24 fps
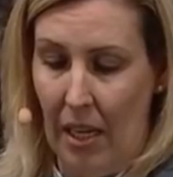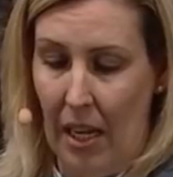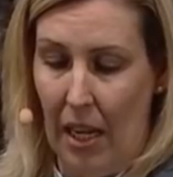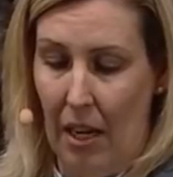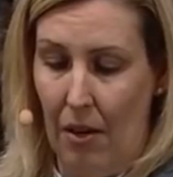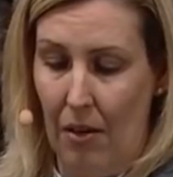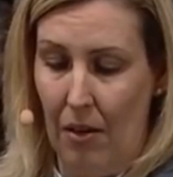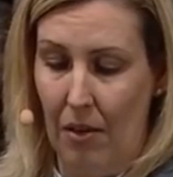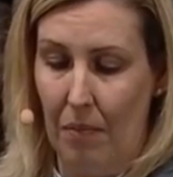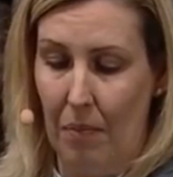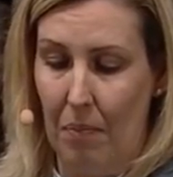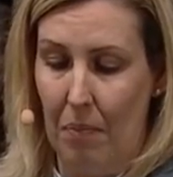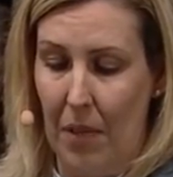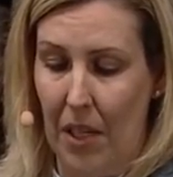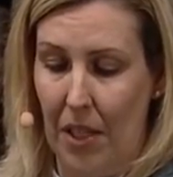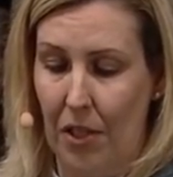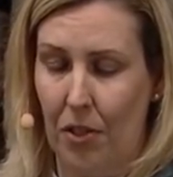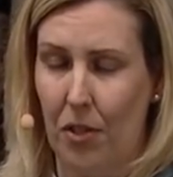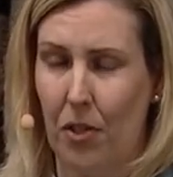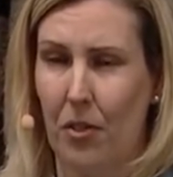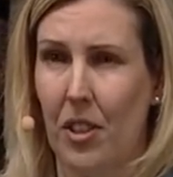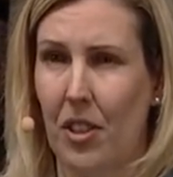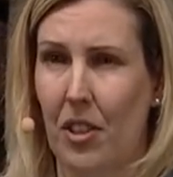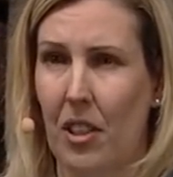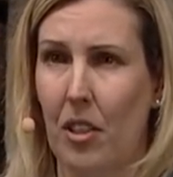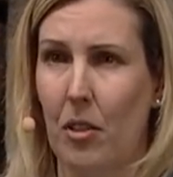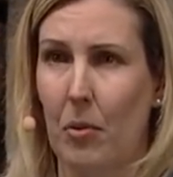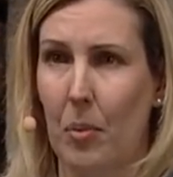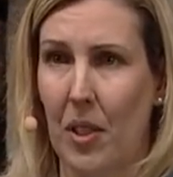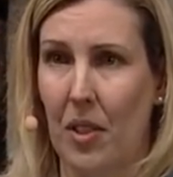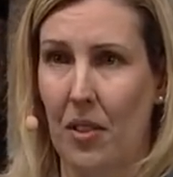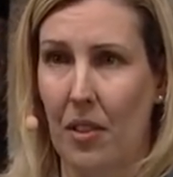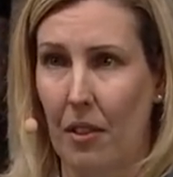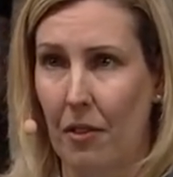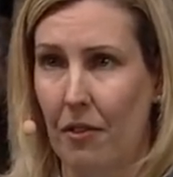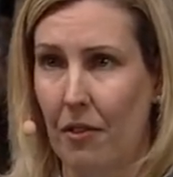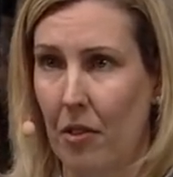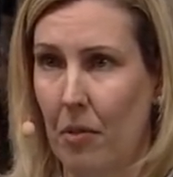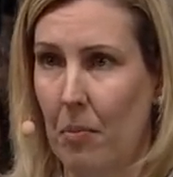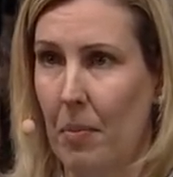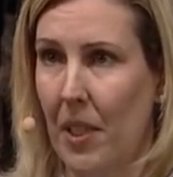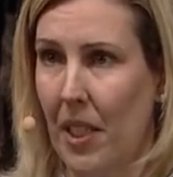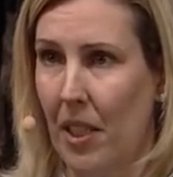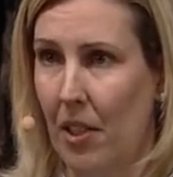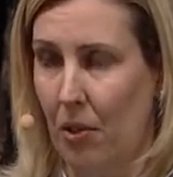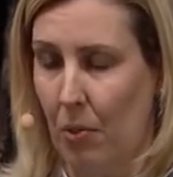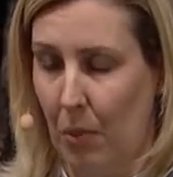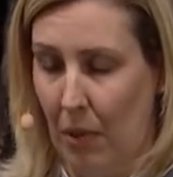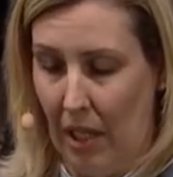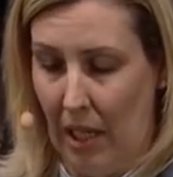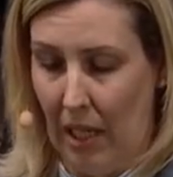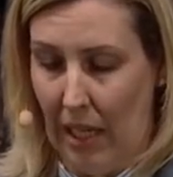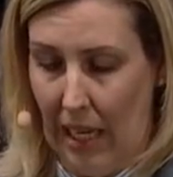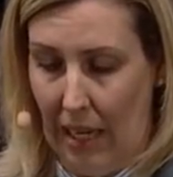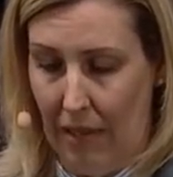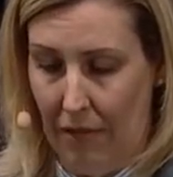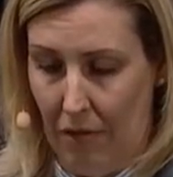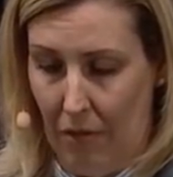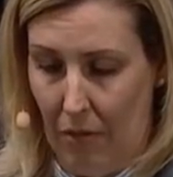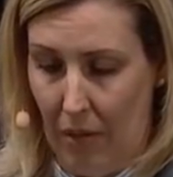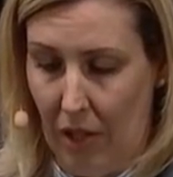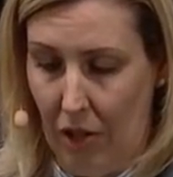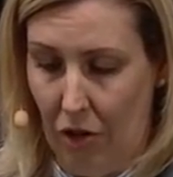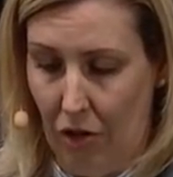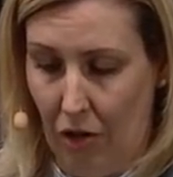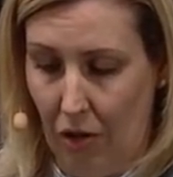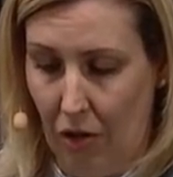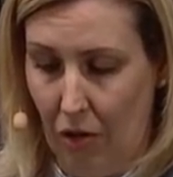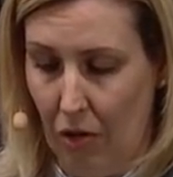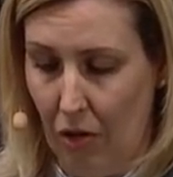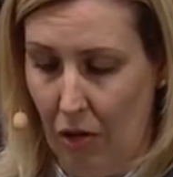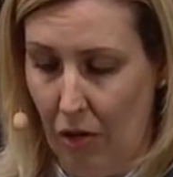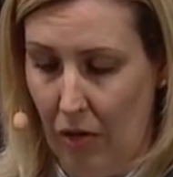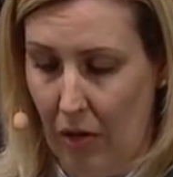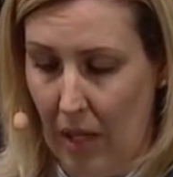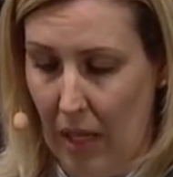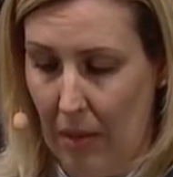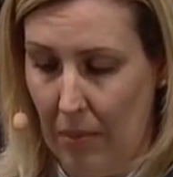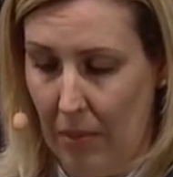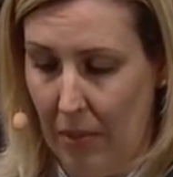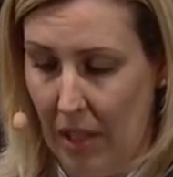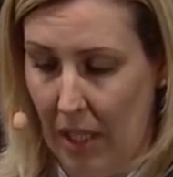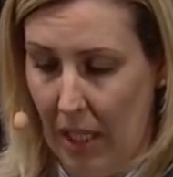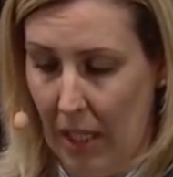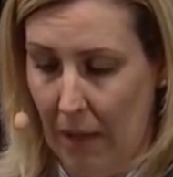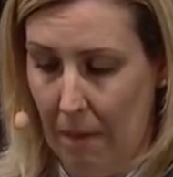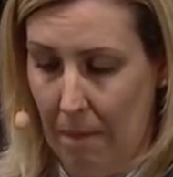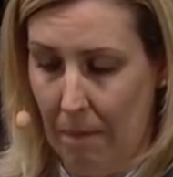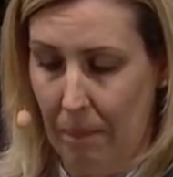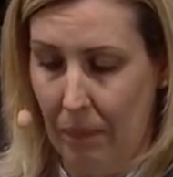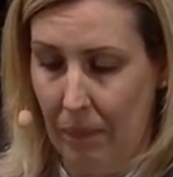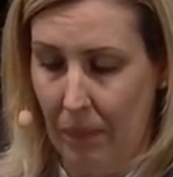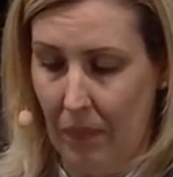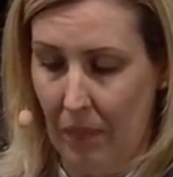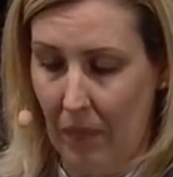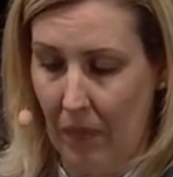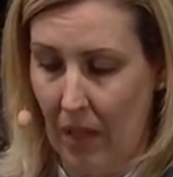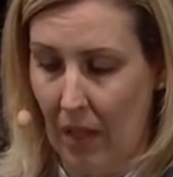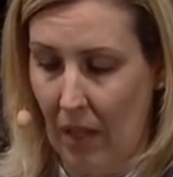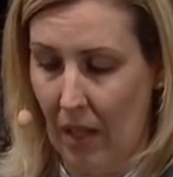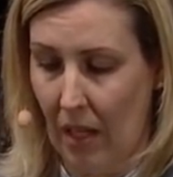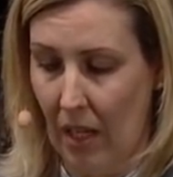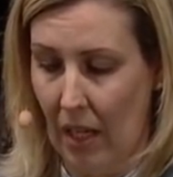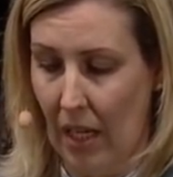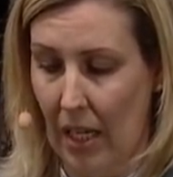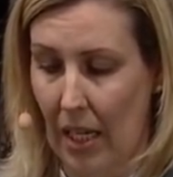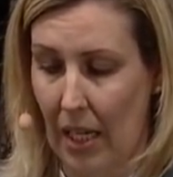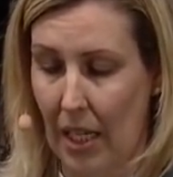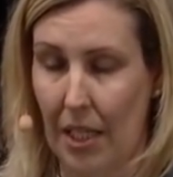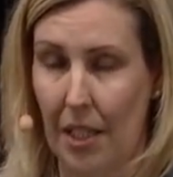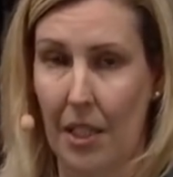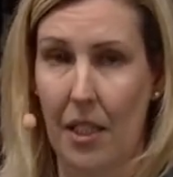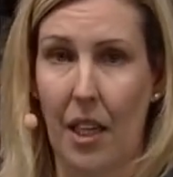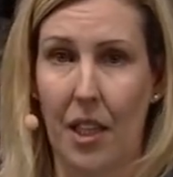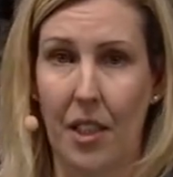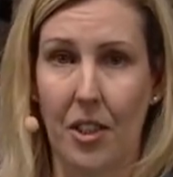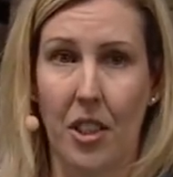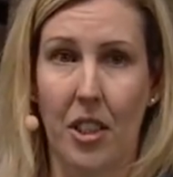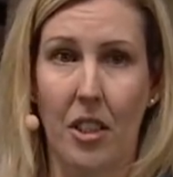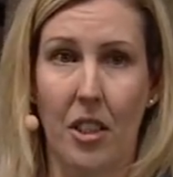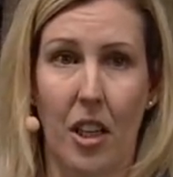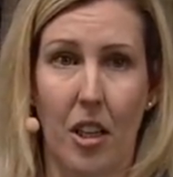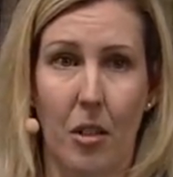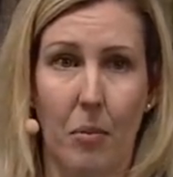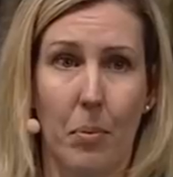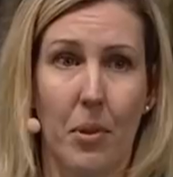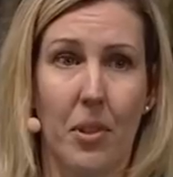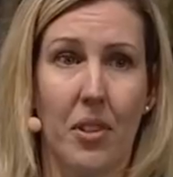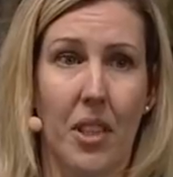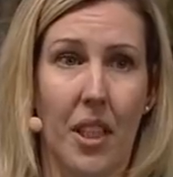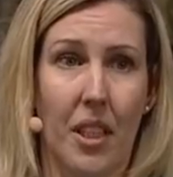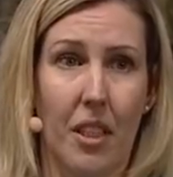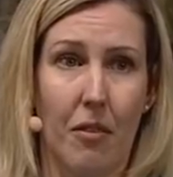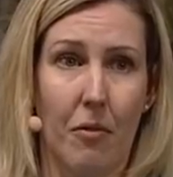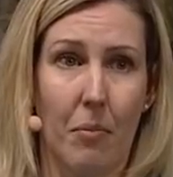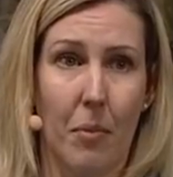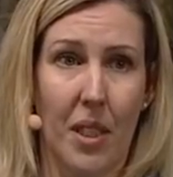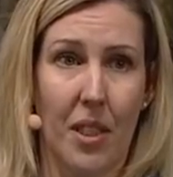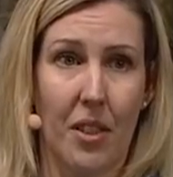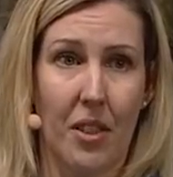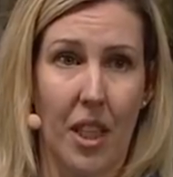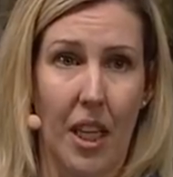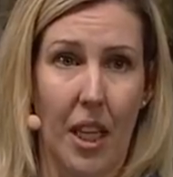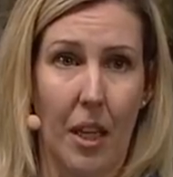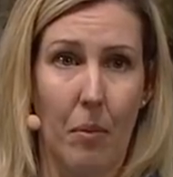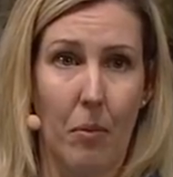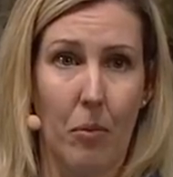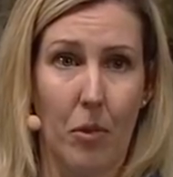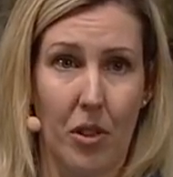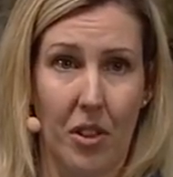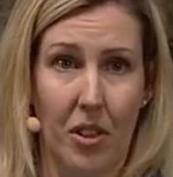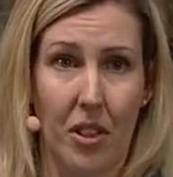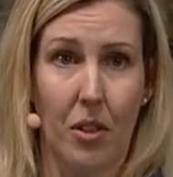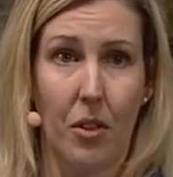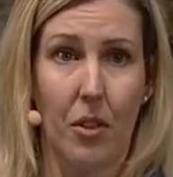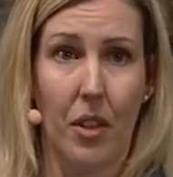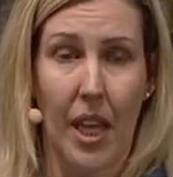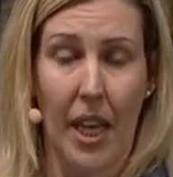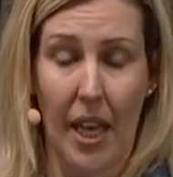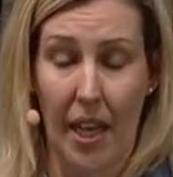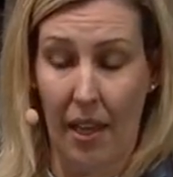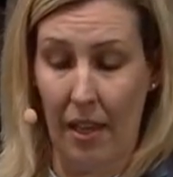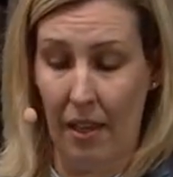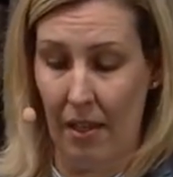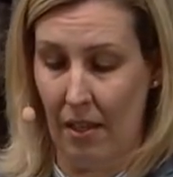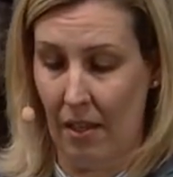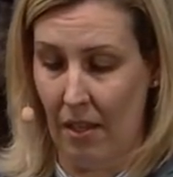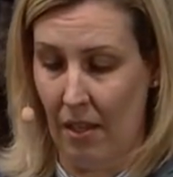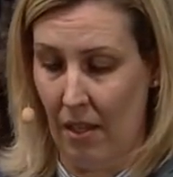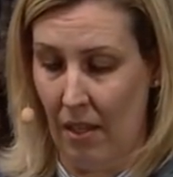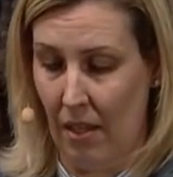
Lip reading: Now, my story is a little bit different because when I left Restaurant Gordon Ramsay, 99% of my team were still there.